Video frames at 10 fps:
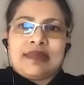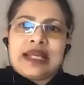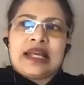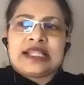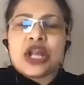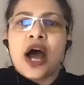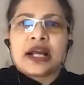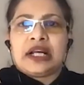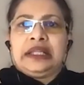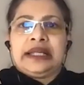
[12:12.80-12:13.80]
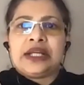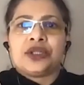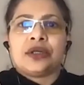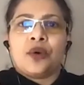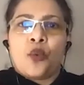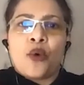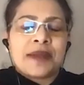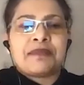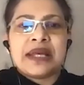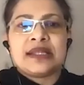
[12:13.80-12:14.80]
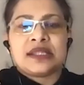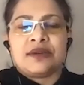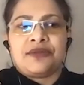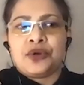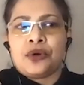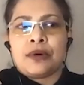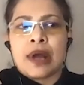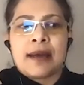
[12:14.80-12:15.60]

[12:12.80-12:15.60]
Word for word: it's not clear what piece of your